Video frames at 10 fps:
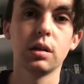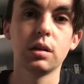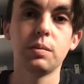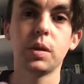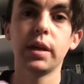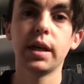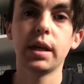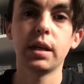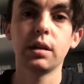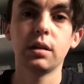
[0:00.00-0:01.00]

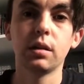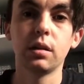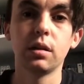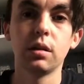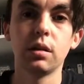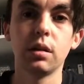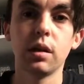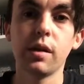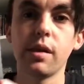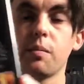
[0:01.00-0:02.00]
spine,
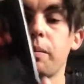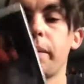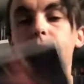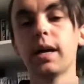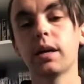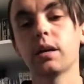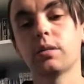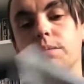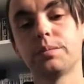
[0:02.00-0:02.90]
and the back,